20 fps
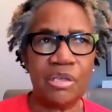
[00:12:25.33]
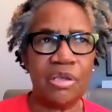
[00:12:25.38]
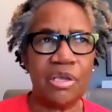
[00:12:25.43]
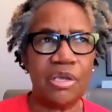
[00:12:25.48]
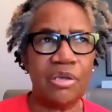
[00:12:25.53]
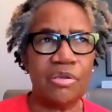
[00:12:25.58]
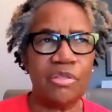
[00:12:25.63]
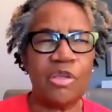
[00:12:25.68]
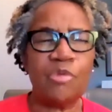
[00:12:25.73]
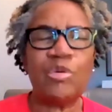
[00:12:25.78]

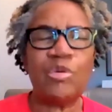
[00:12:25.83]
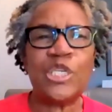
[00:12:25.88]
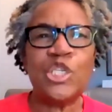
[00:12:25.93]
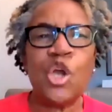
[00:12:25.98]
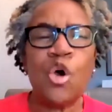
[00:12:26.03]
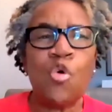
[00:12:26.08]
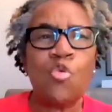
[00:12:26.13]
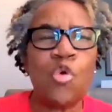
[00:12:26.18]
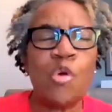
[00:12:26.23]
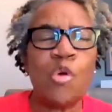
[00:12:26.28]
uh, there was
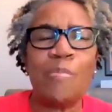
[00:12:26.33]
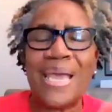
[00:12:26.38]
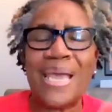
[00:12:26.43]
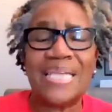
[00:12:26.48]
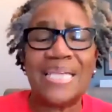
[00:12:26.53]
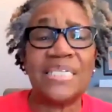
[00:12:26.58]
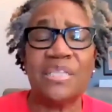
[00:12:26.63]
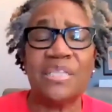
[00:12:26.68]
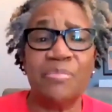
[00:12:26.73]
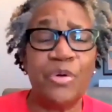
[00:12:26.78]
no
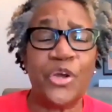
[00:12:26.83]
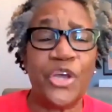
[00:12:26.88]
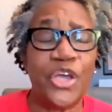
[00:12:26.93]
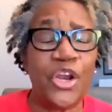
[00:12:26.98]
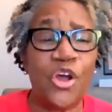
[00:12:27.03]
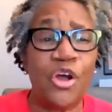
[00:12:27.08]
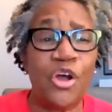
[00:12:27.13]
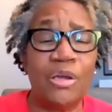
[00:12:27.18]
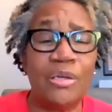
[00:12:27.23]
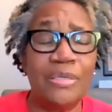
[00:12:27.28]
romance in the book
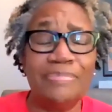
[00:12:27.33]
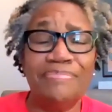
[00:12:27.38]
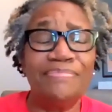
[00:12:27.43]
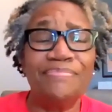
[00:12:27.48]
at all.